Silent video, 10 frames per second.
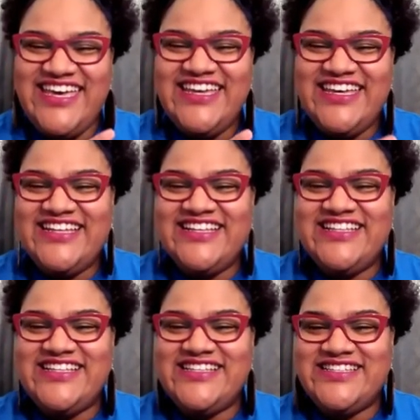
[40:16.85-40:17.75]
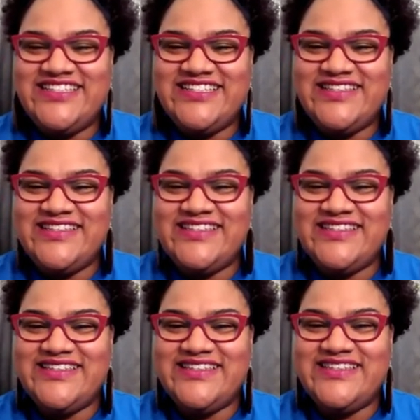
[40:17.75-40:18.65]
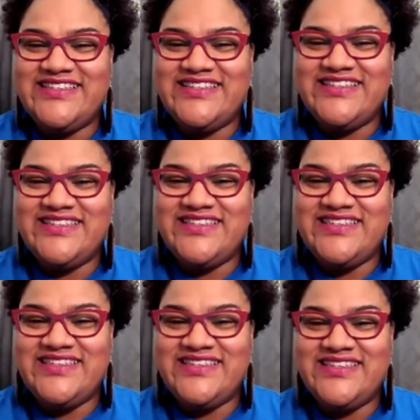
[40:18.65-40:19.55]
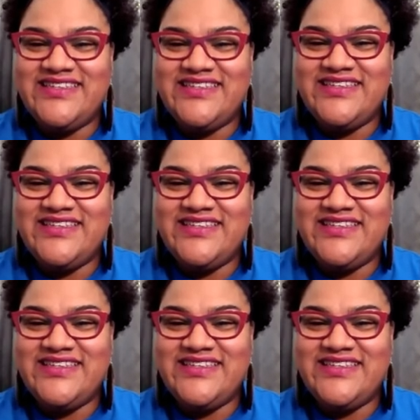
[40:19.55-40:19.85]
No words are spoken by the person on screen.